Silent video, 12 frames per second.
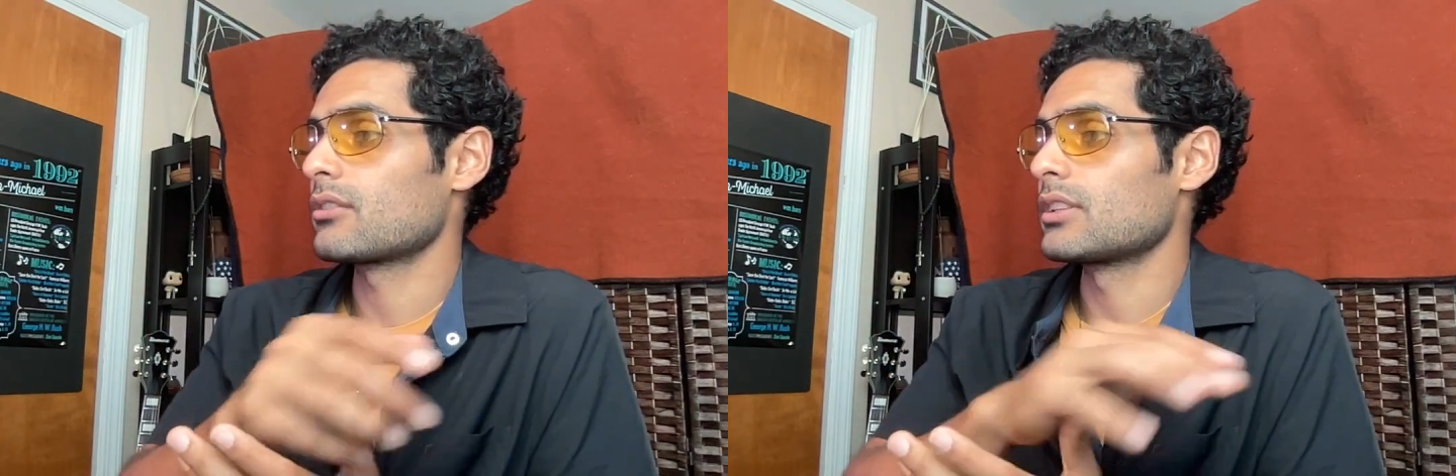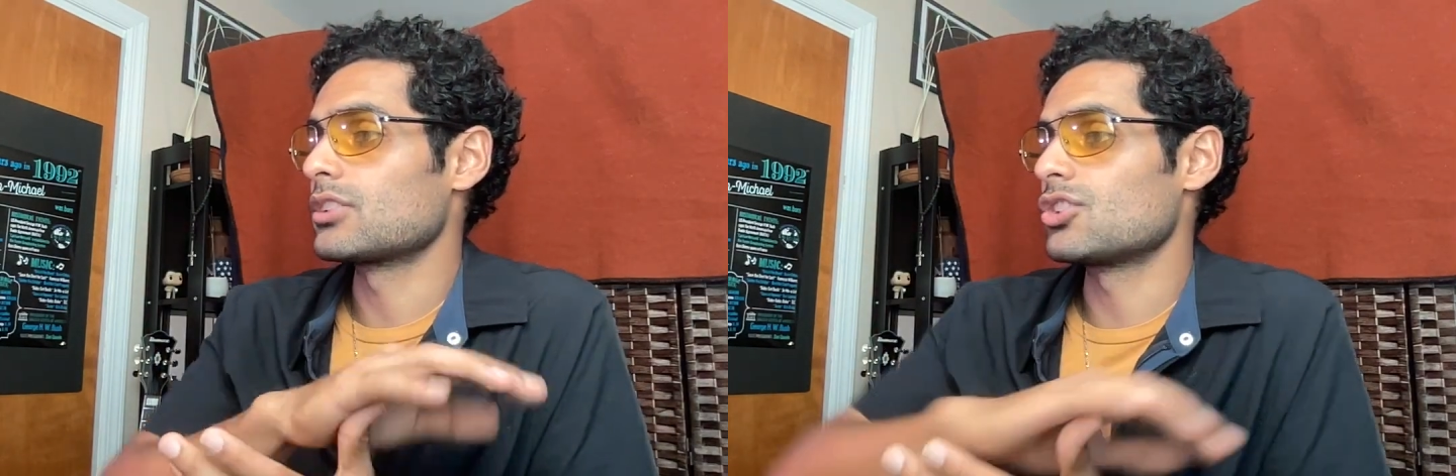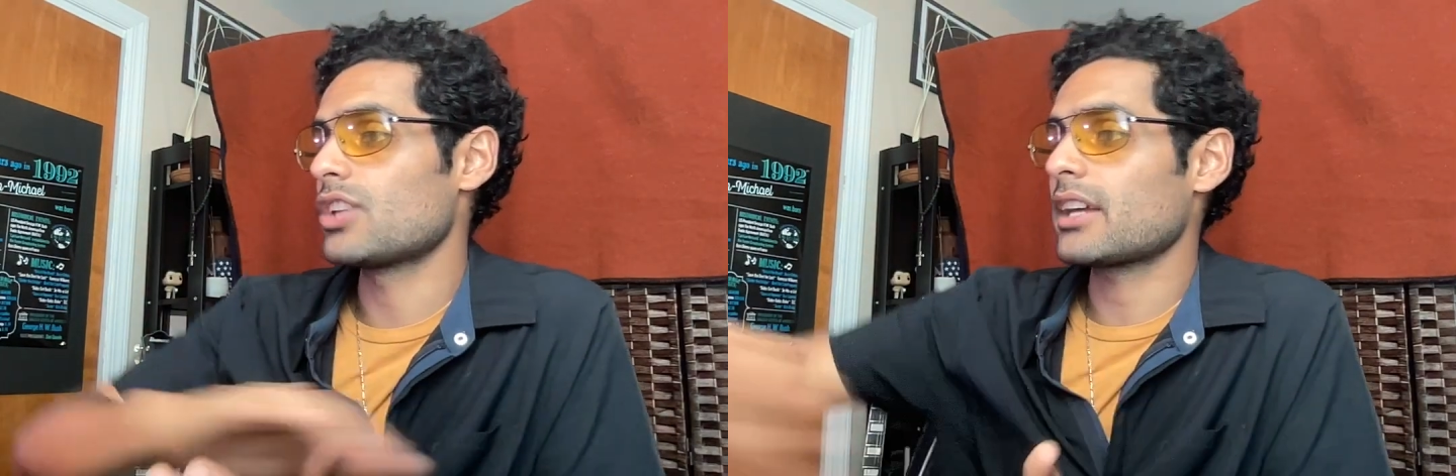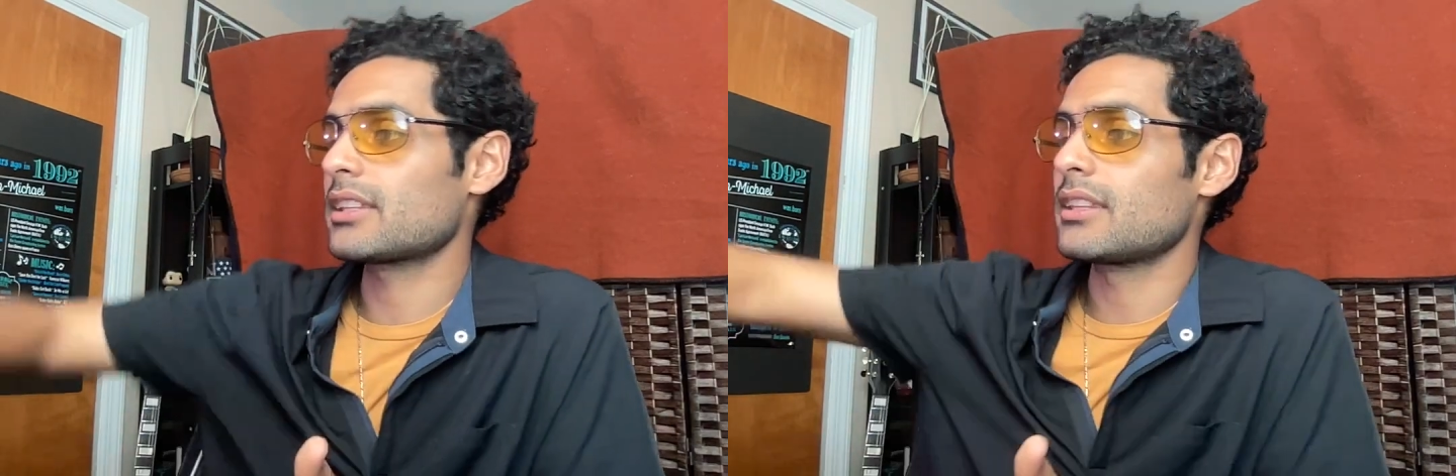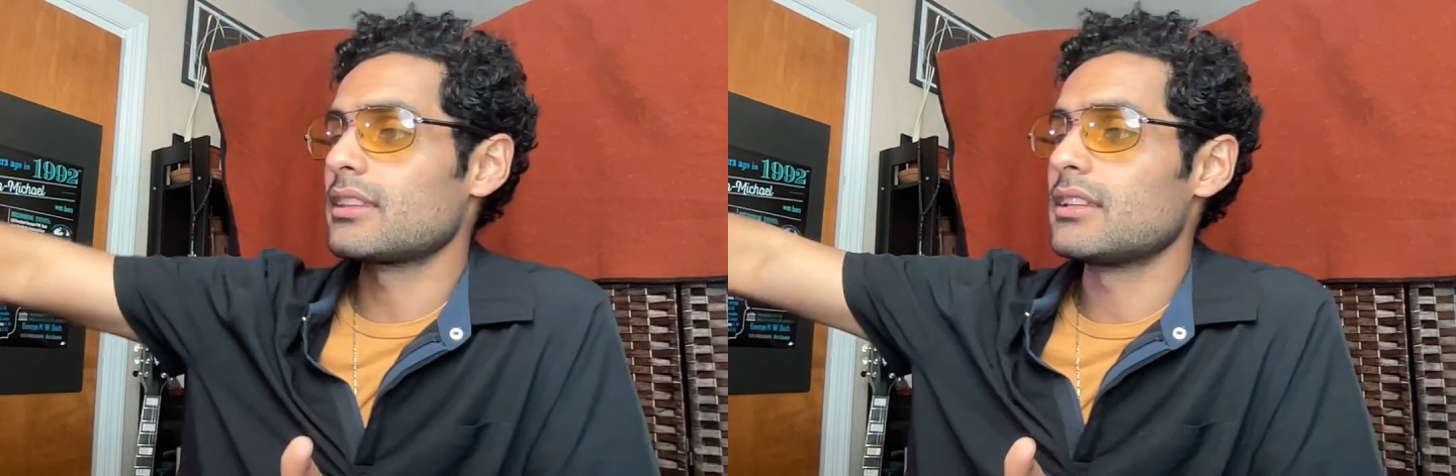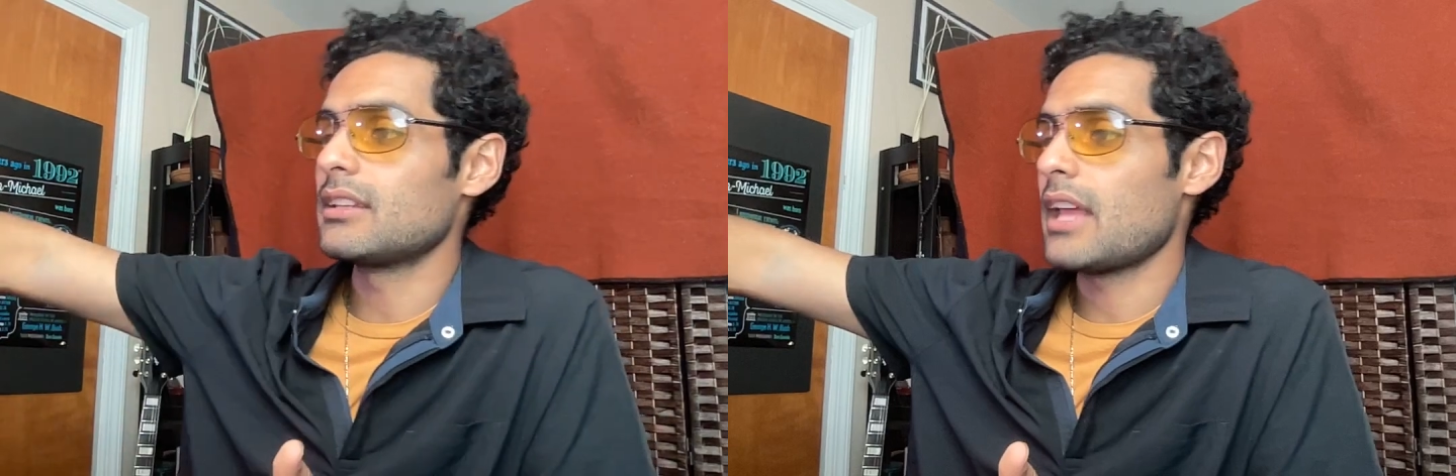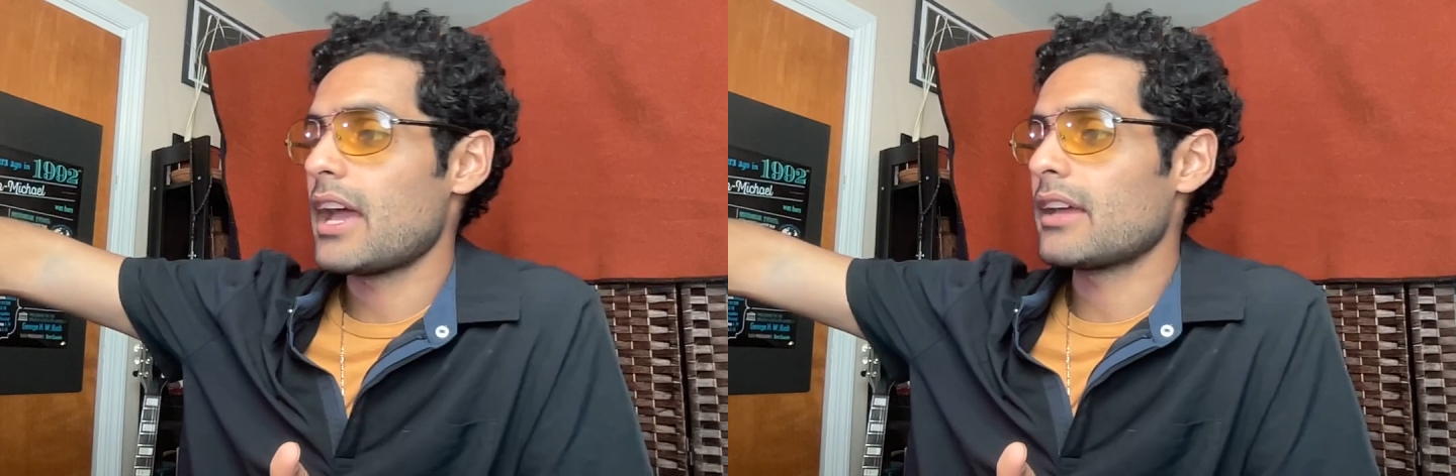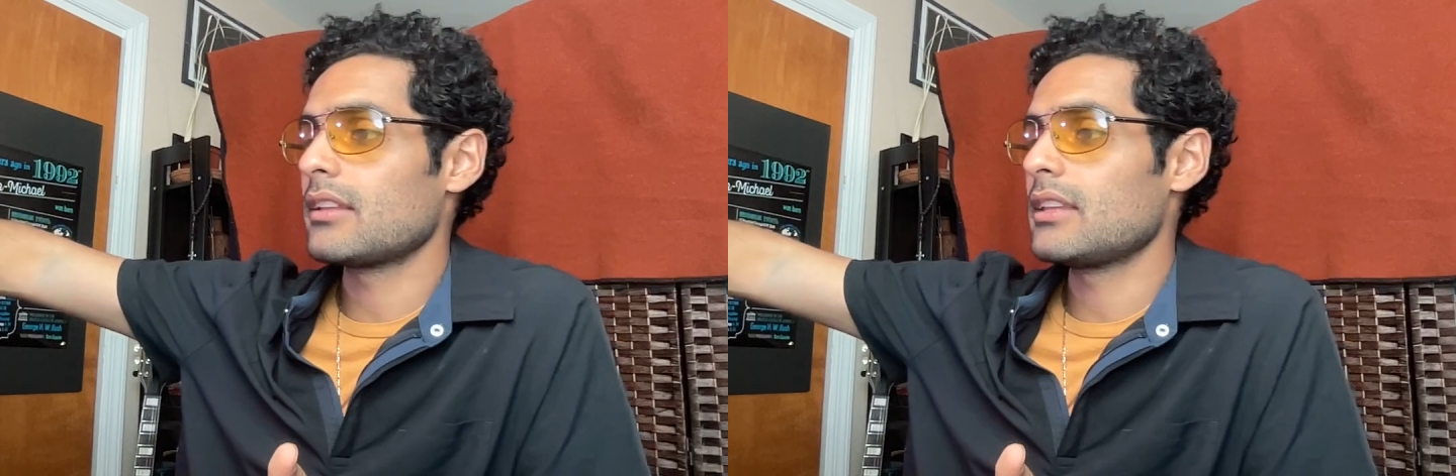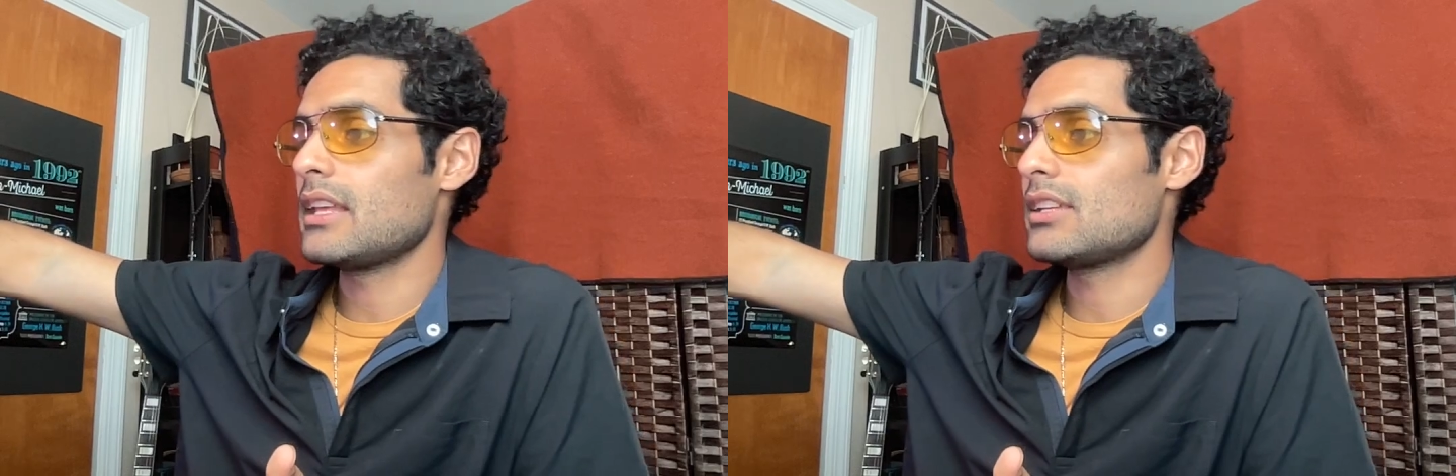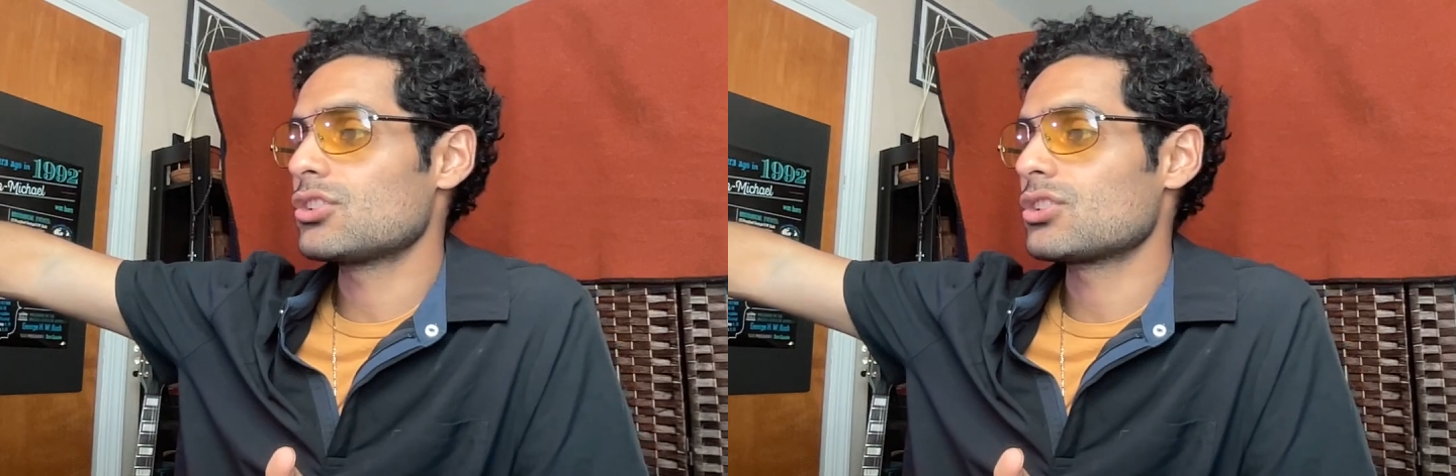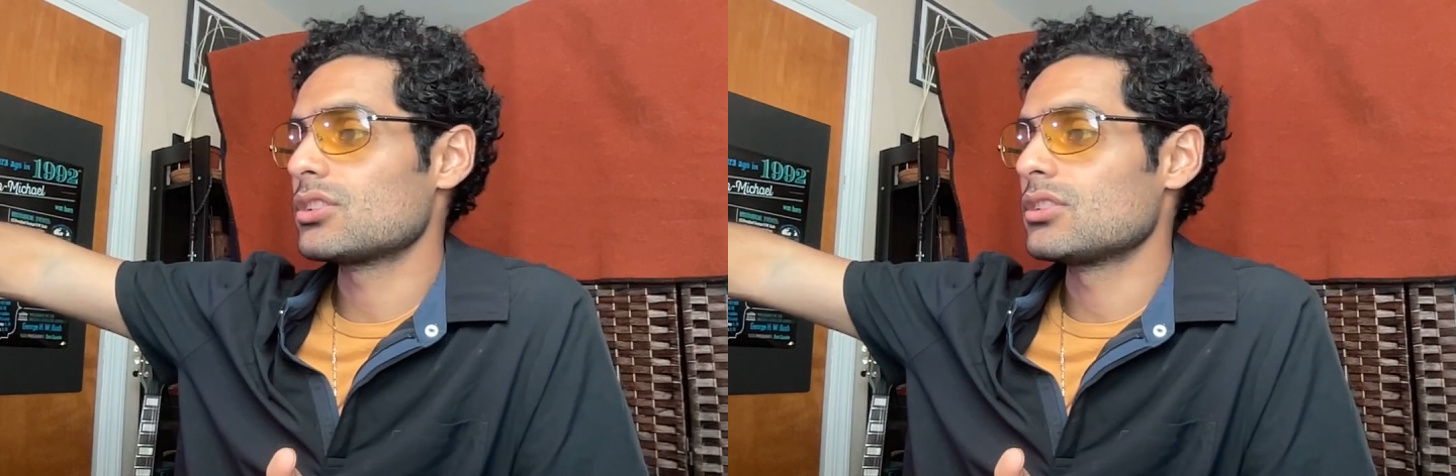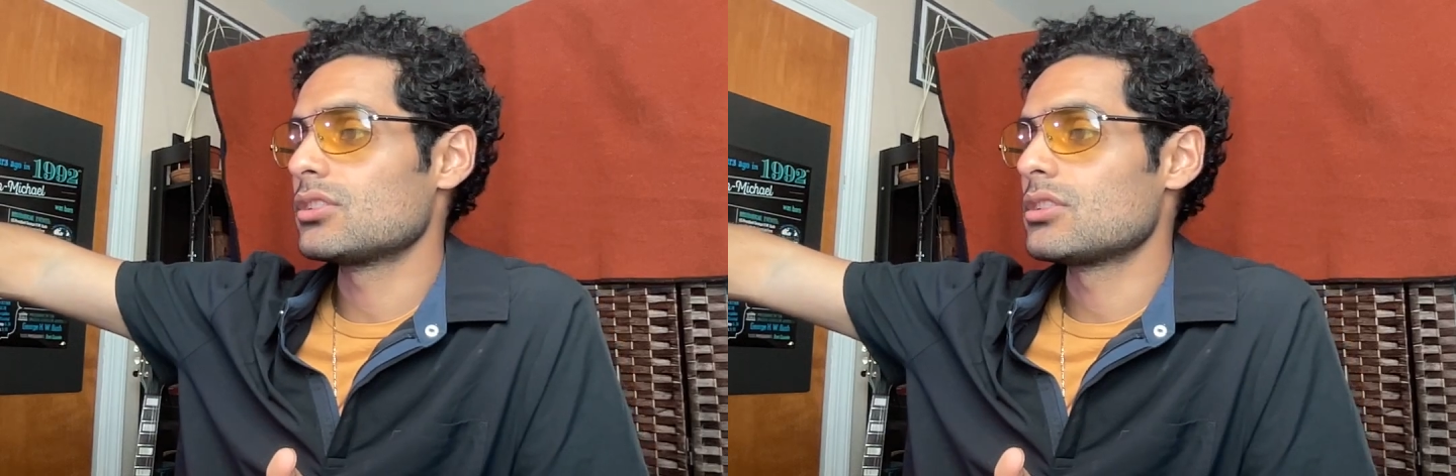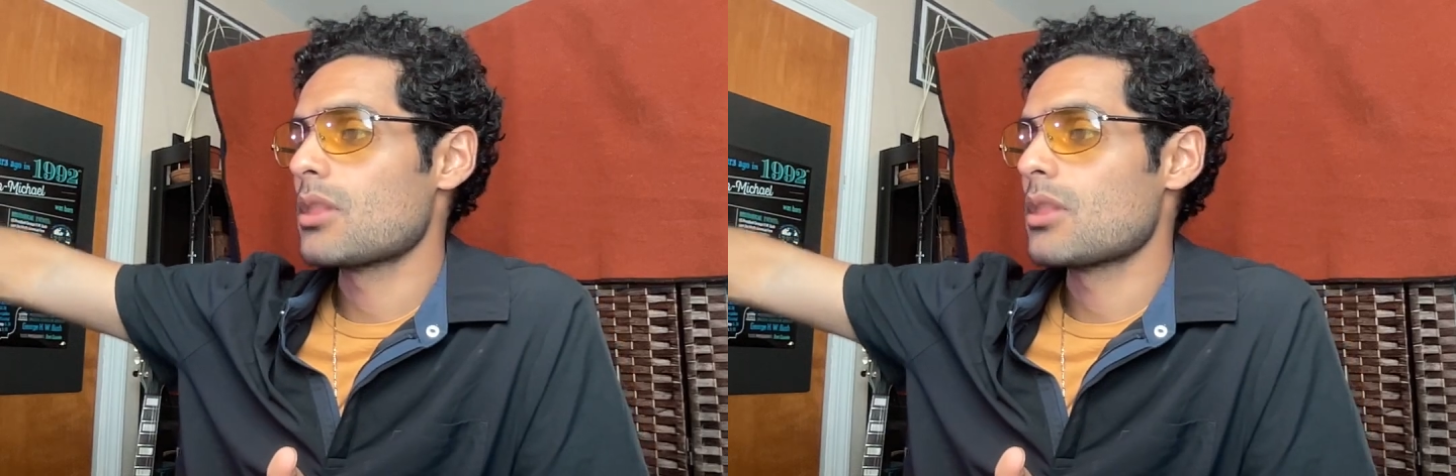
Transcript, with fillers: rejected the na- nation